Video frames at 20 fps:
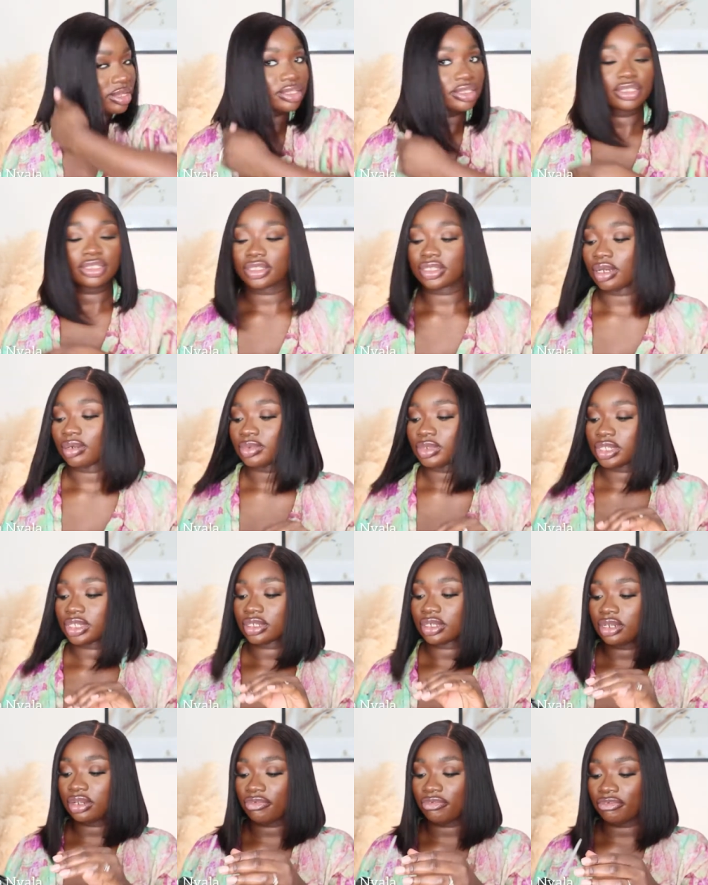so i'm just
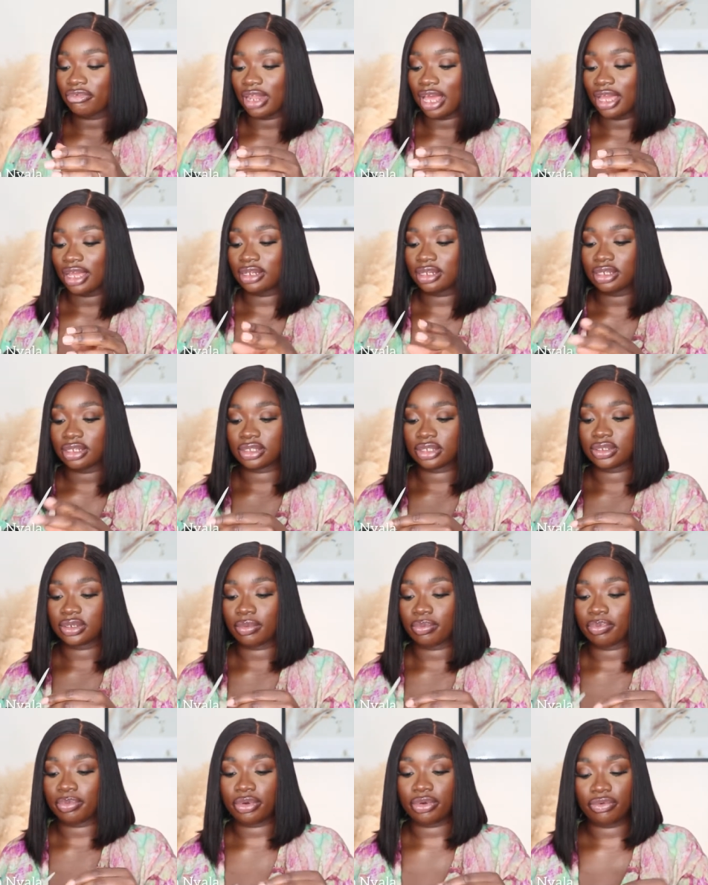gonna flatten the
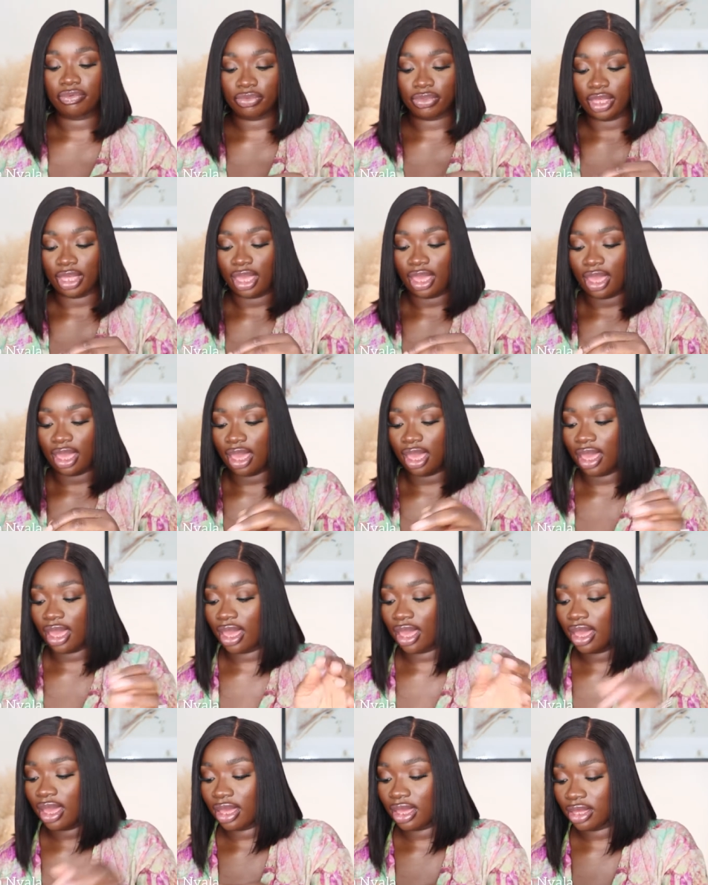top bit of the
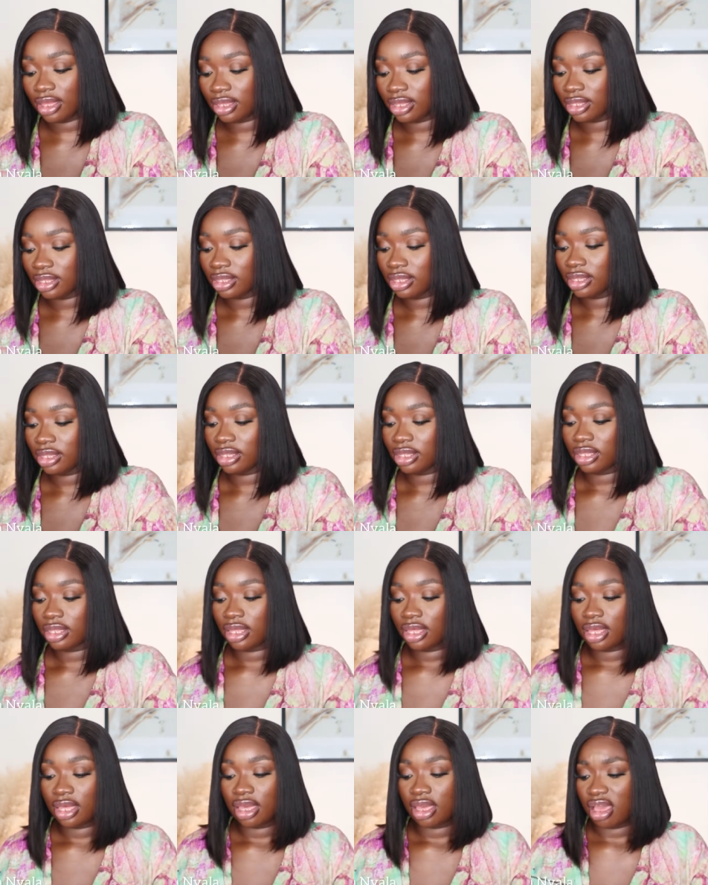hair
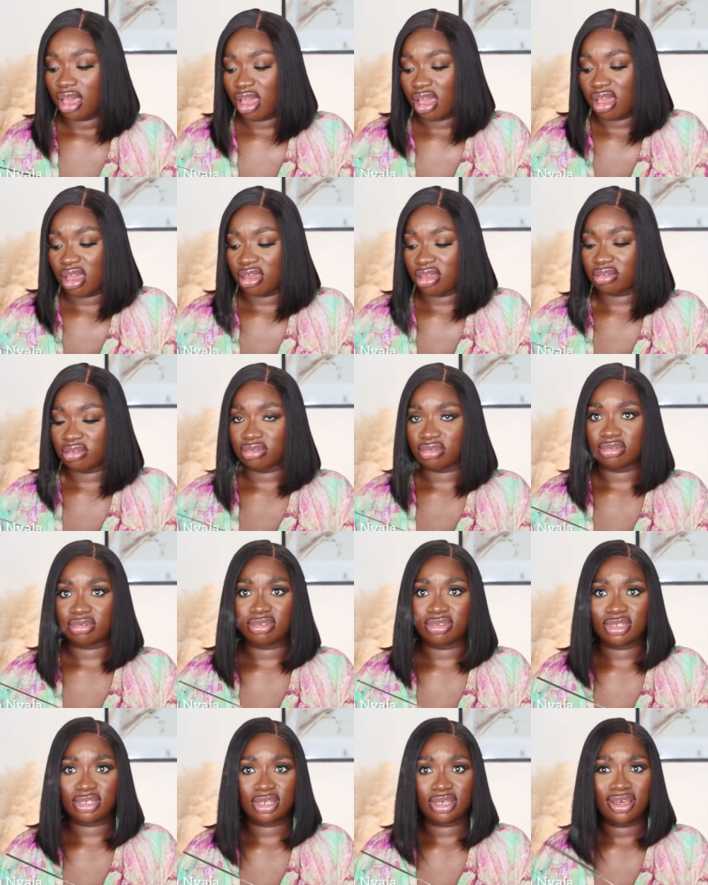
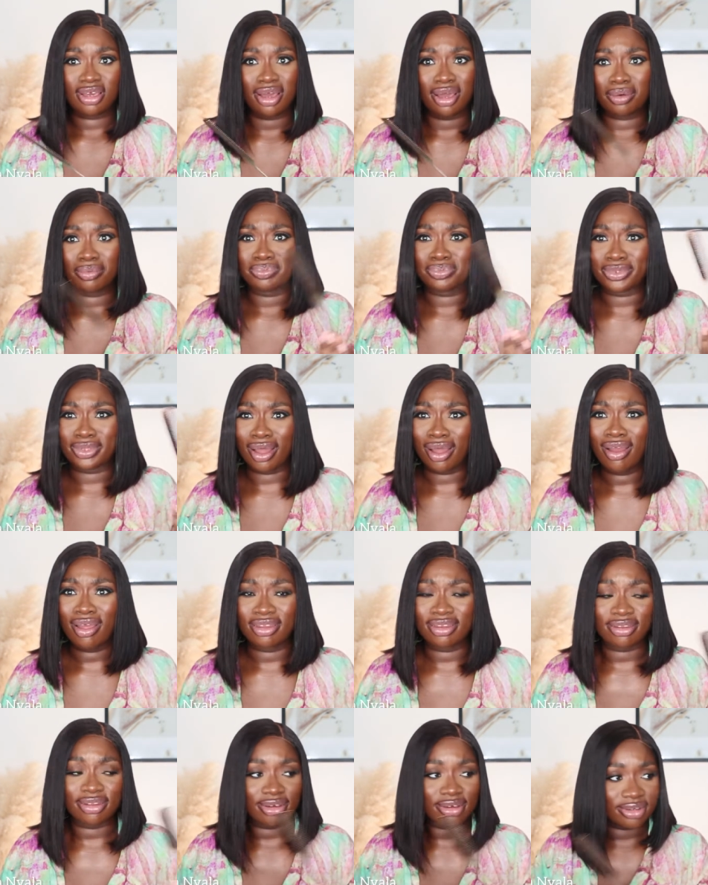and i'm
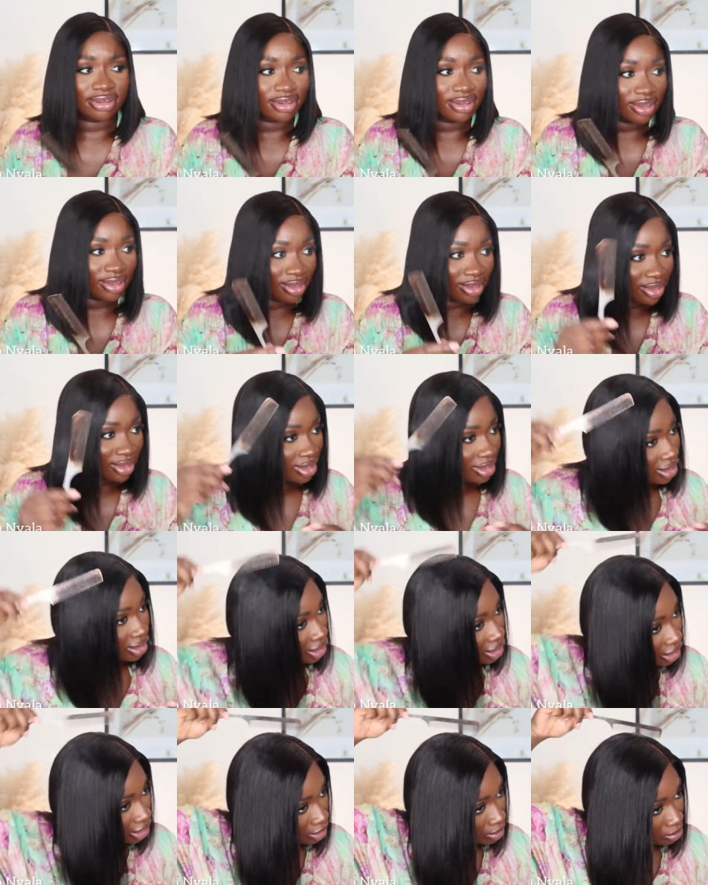done
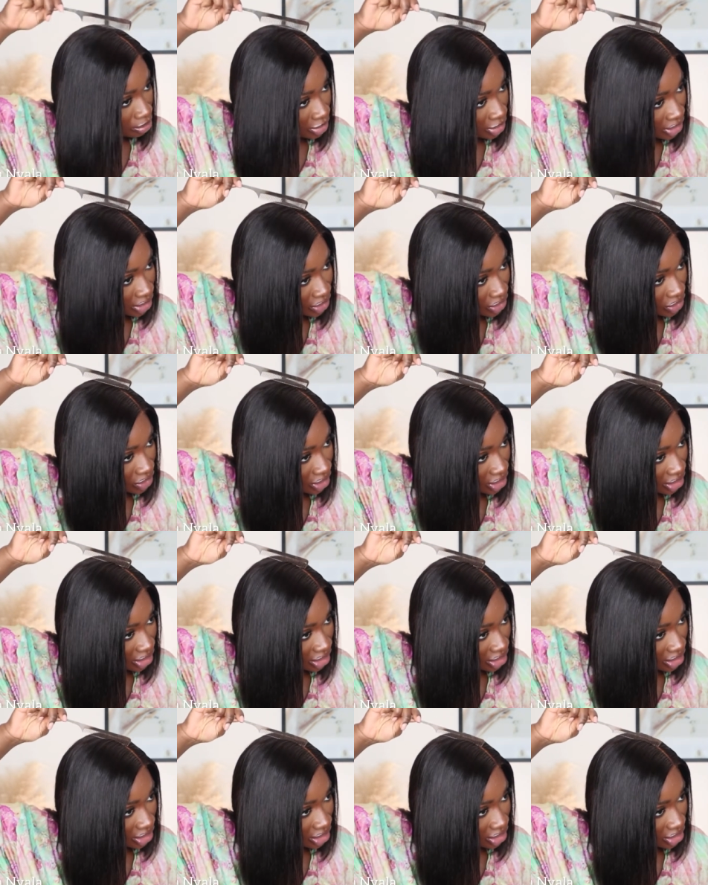i'm
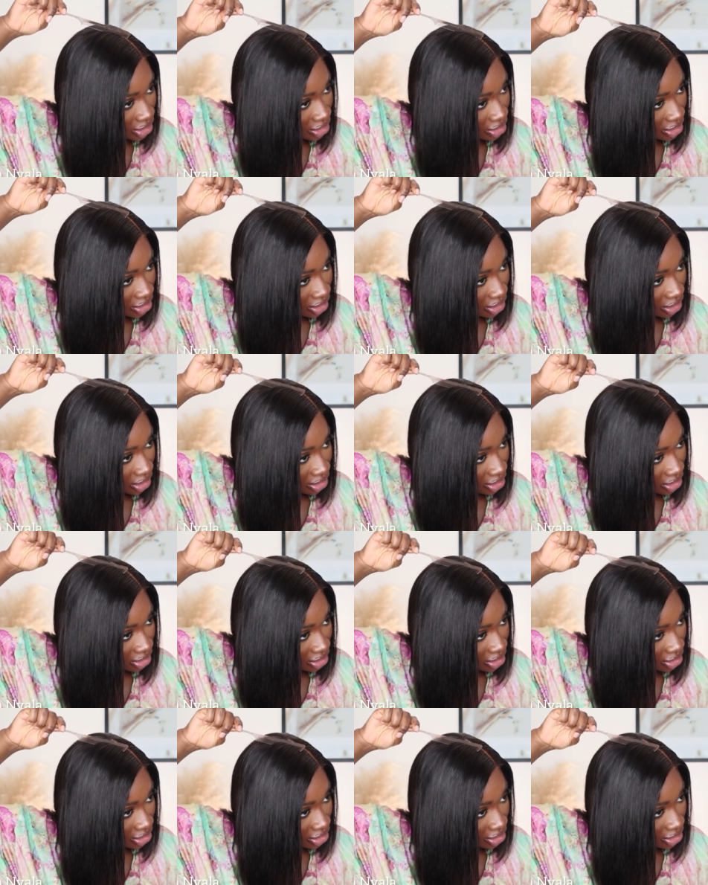literally done